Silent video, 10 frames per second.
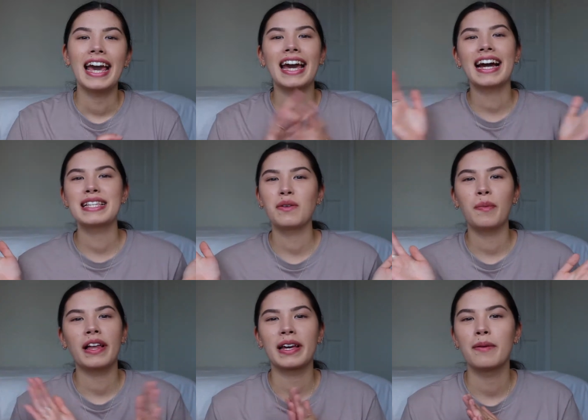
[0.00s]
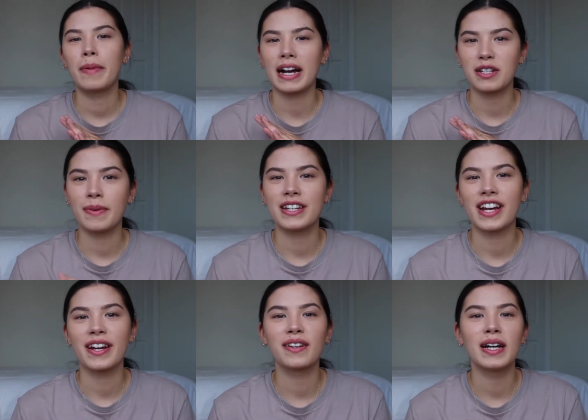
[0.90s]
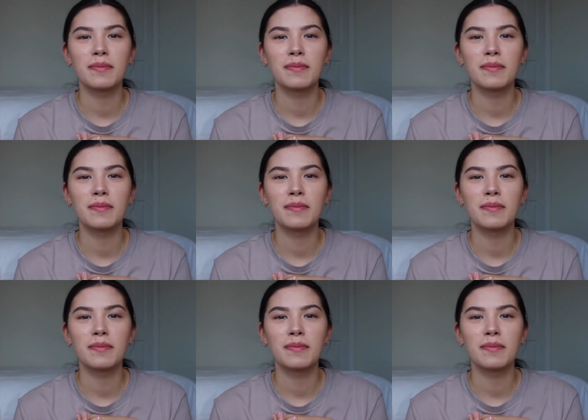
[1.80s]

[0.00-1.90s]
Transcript: Hey guys, welcome back to my channel.